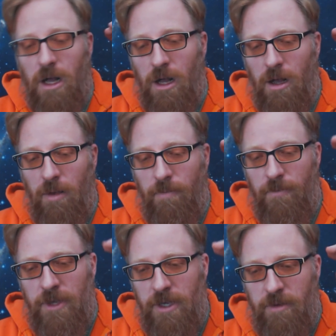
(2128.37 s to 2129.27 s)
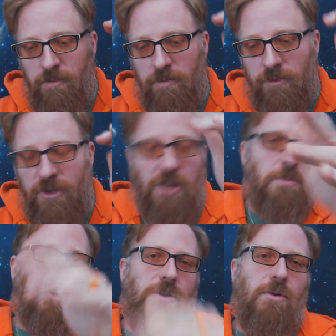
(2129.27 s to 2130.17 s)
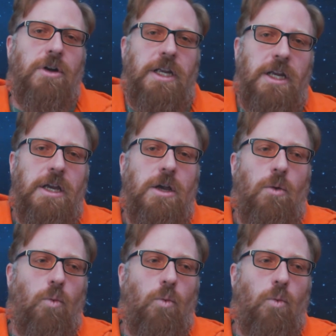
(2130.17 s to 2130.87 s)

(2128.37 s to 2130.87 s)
the celebratory